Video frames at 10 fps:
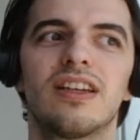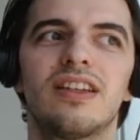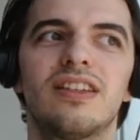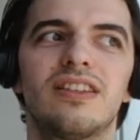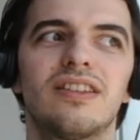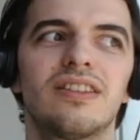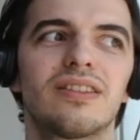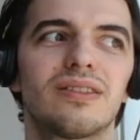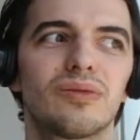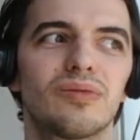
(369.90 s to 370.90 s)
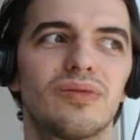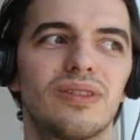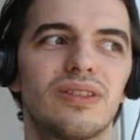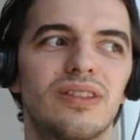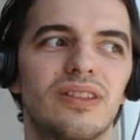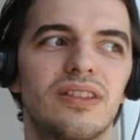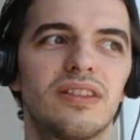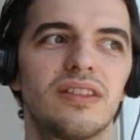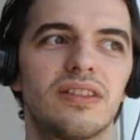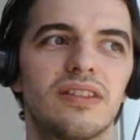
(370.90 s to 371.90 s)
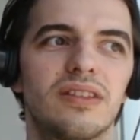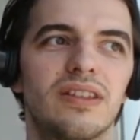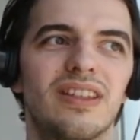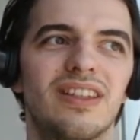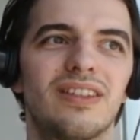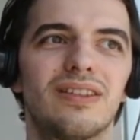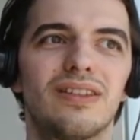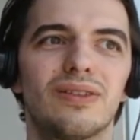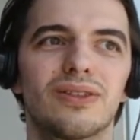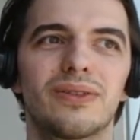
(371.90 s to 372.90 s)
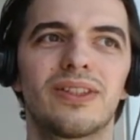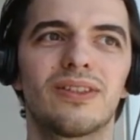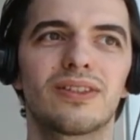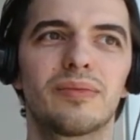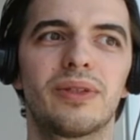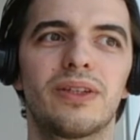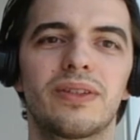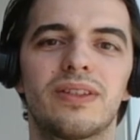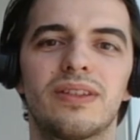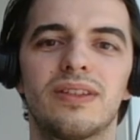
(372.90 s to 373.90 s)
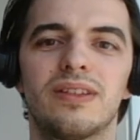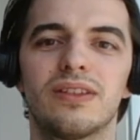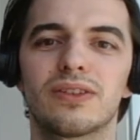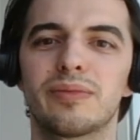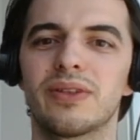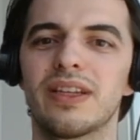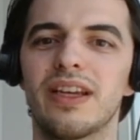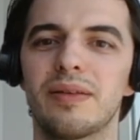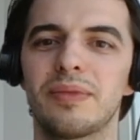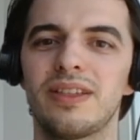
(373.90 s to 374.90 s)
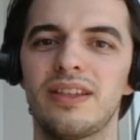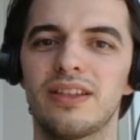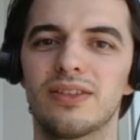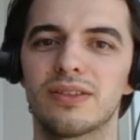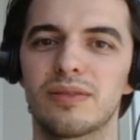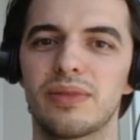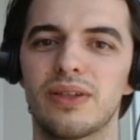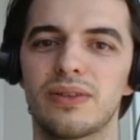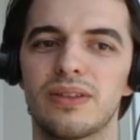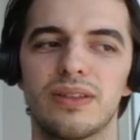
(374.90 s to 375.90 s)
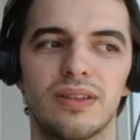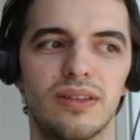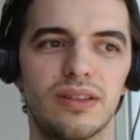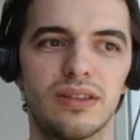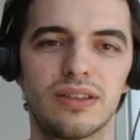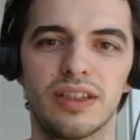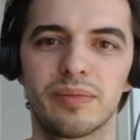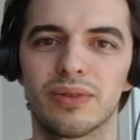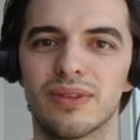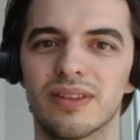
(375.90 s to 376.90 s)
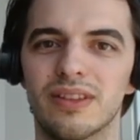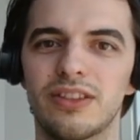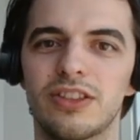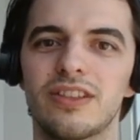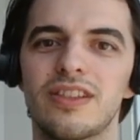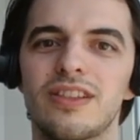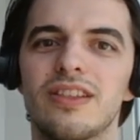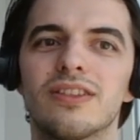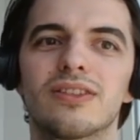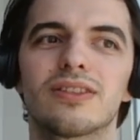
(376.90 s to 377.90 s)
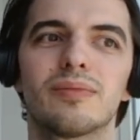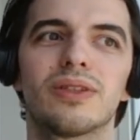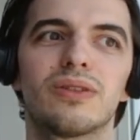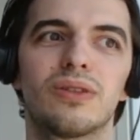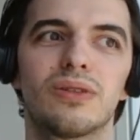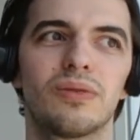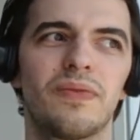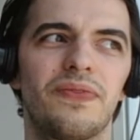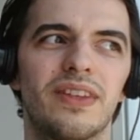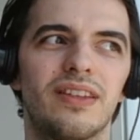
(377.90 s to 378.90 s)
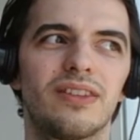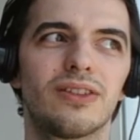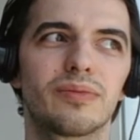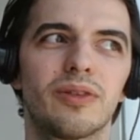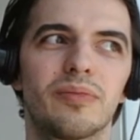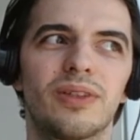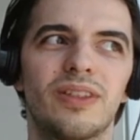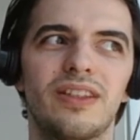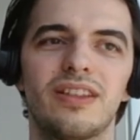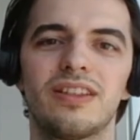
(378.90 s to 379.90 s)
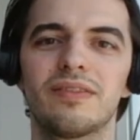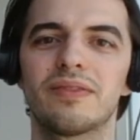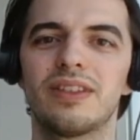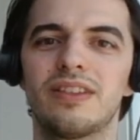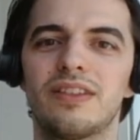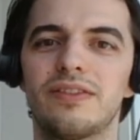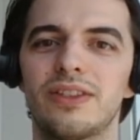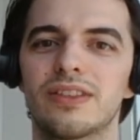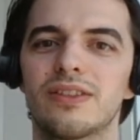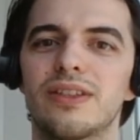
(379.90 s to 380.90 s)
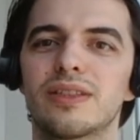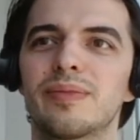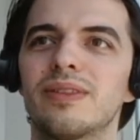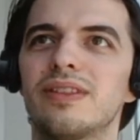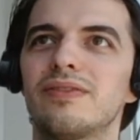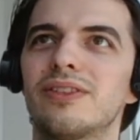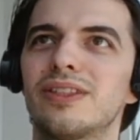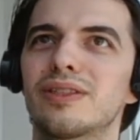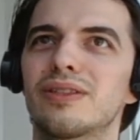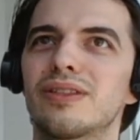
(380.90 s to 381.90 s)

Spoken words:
And and also he talks about napping. He talks about taking prolonged lunches. He talks about partying in various other in various